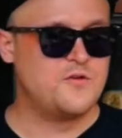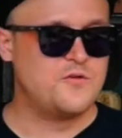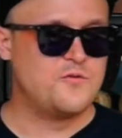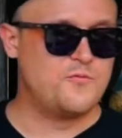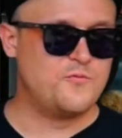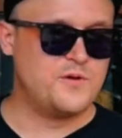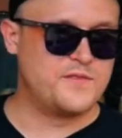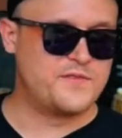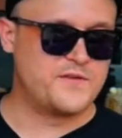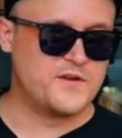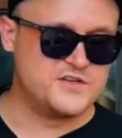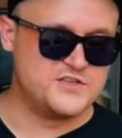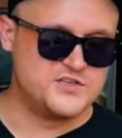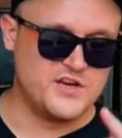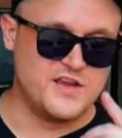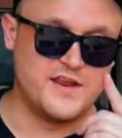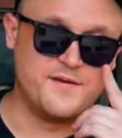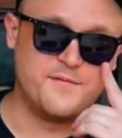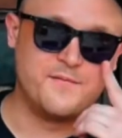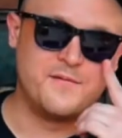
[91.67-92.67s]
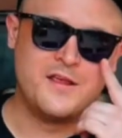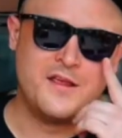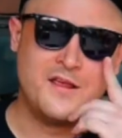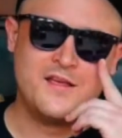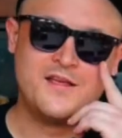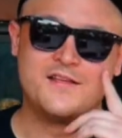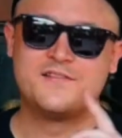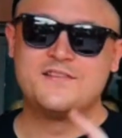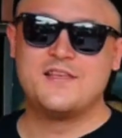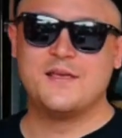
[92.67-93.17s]
with our gin.
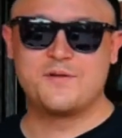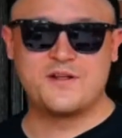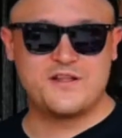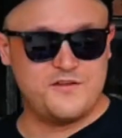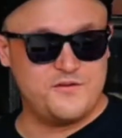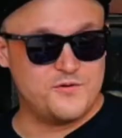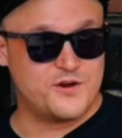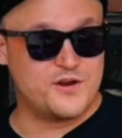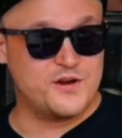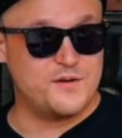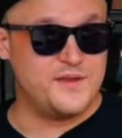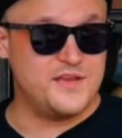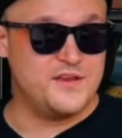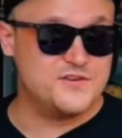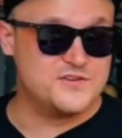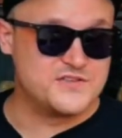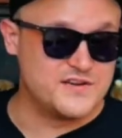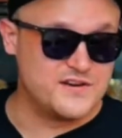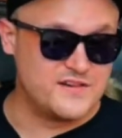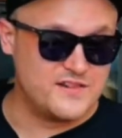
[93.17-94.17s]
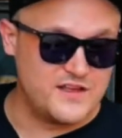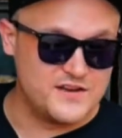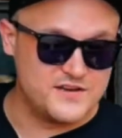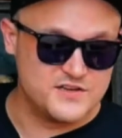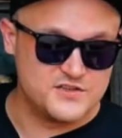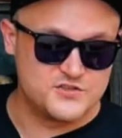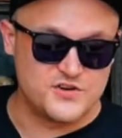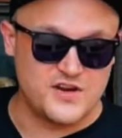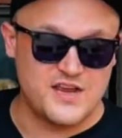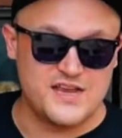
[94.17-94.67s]
Typically, we're gonna be using a
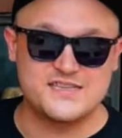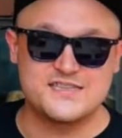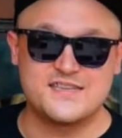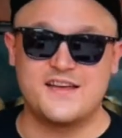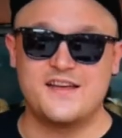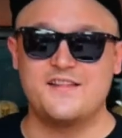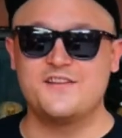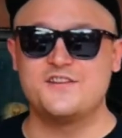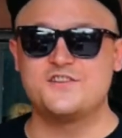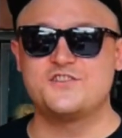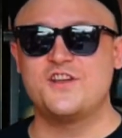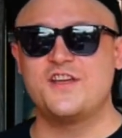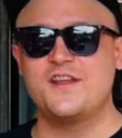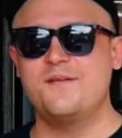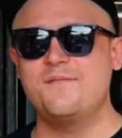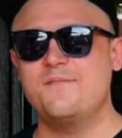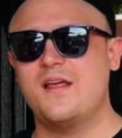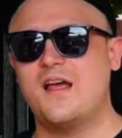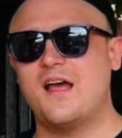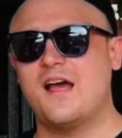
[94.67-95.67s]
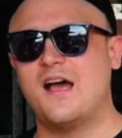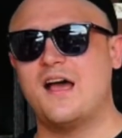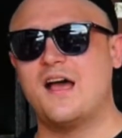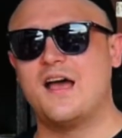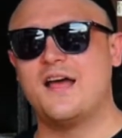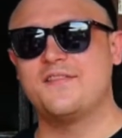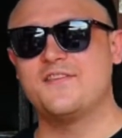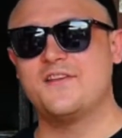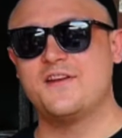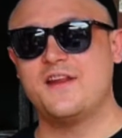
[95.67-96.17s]
London dry style of gin.
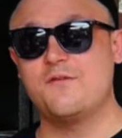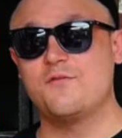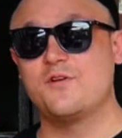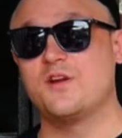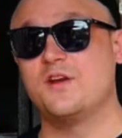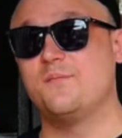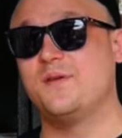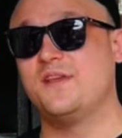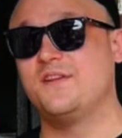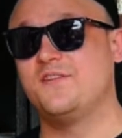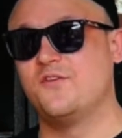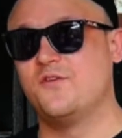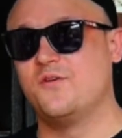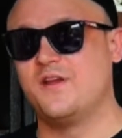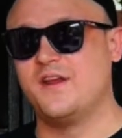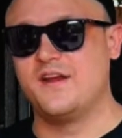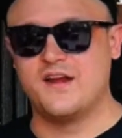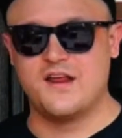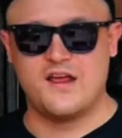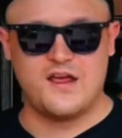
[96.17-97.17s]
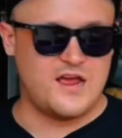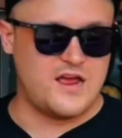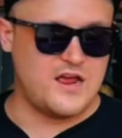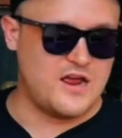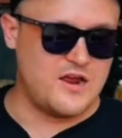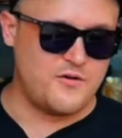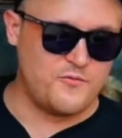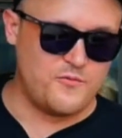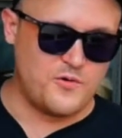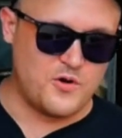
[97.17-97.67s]
Today, we're gonna be doing
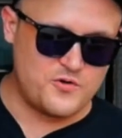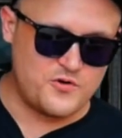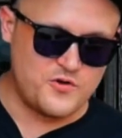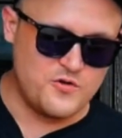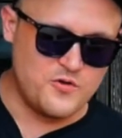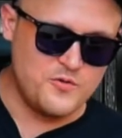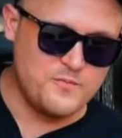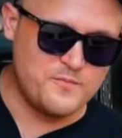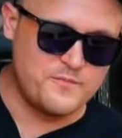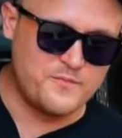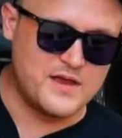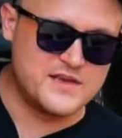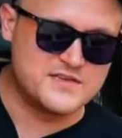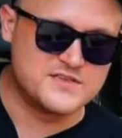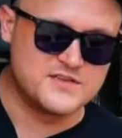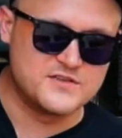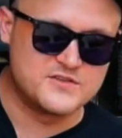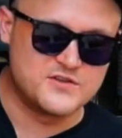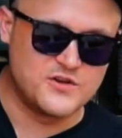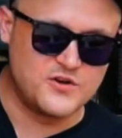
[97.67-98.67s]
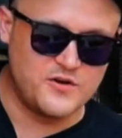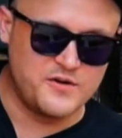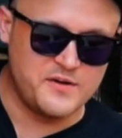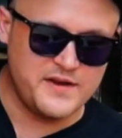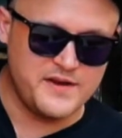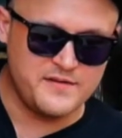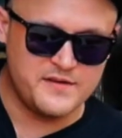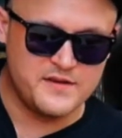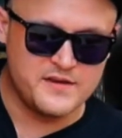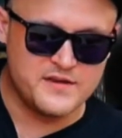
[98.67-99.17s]
Roku by
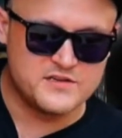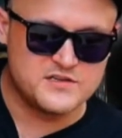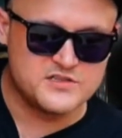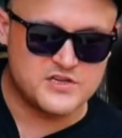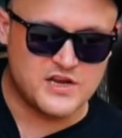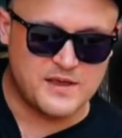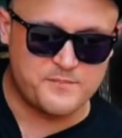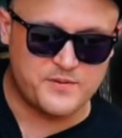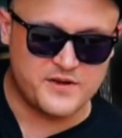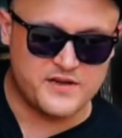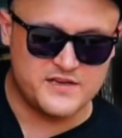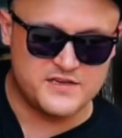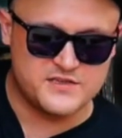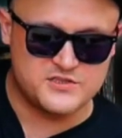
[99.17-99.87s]
Suntory, Japanese